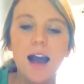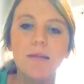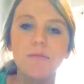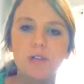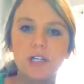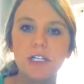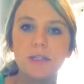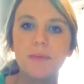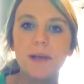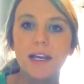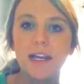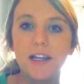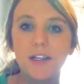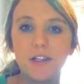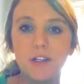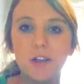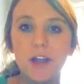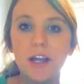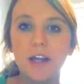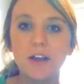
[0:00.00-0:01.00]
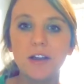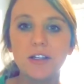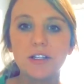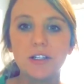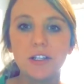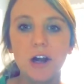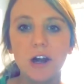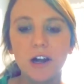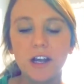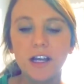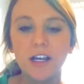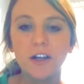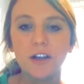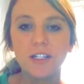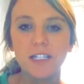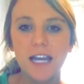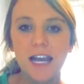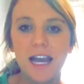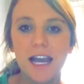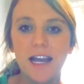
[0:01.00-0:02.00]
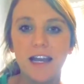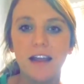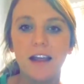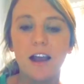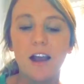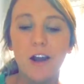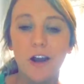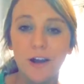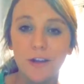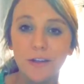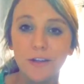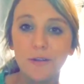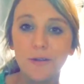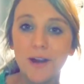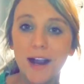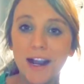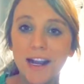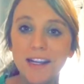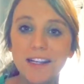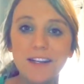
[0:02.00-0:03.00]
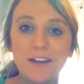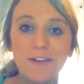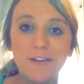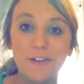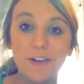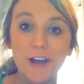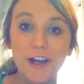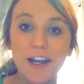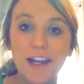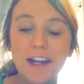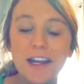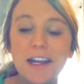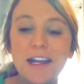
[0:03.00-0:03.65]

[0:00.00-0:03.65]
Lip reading: just making sure that you're starting your day on the right foot.